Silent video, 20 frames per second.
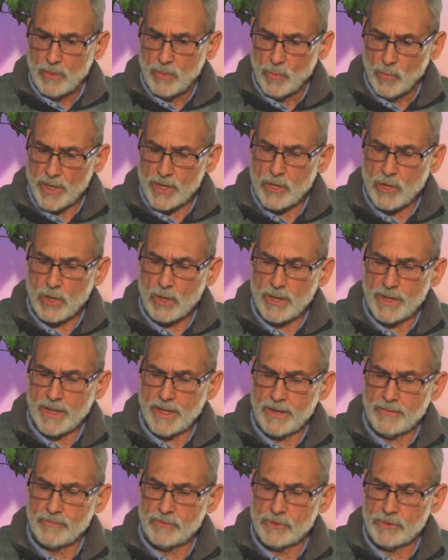We currently
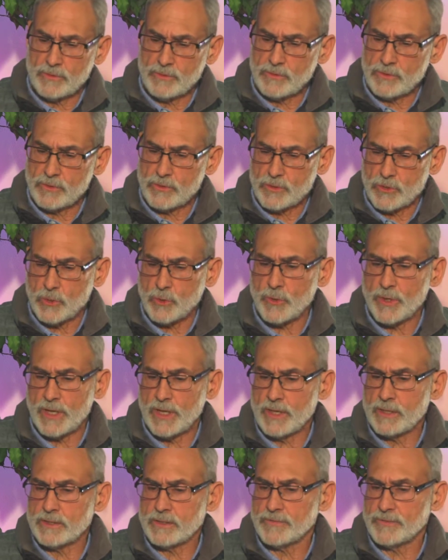have two
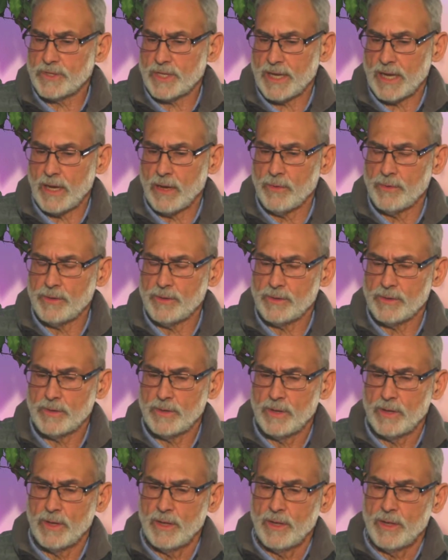ends of town
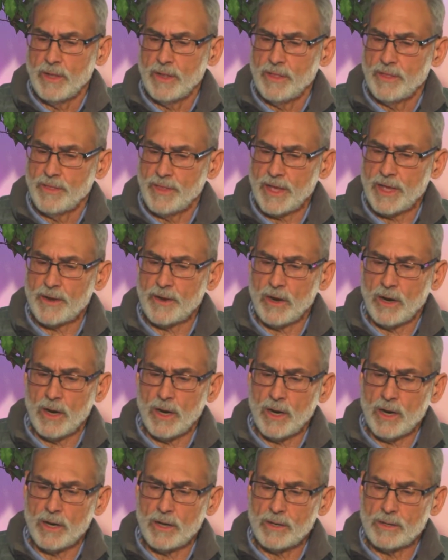that
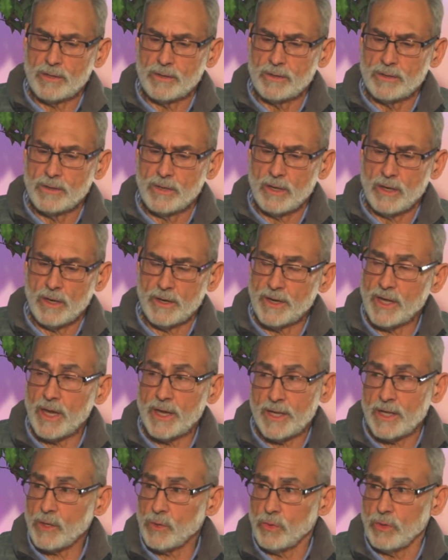are
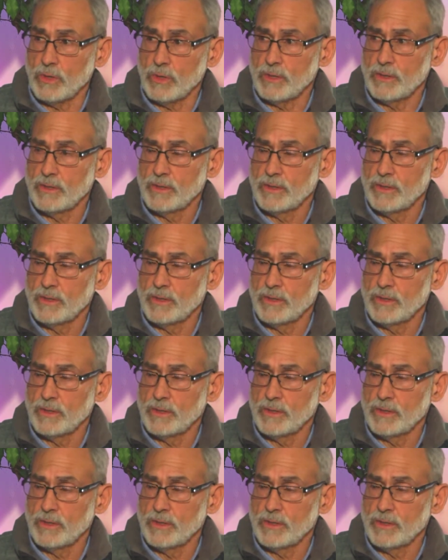not equal.